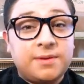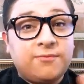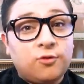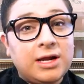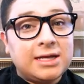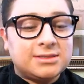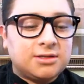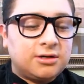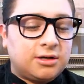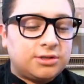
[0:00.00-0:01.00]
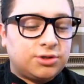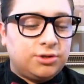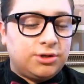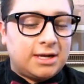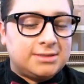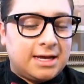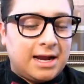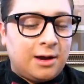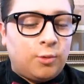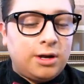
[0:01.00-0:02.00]
But before I get started on showing you guys
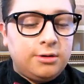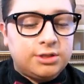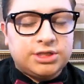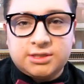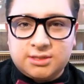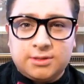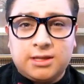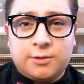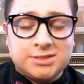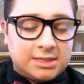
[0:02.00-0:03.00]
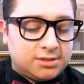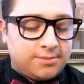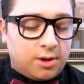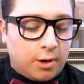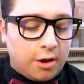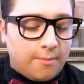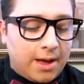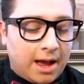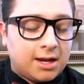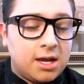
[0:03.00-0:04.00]
that, I wanted to share something that was sent to me a while
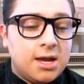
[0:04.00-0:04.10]
back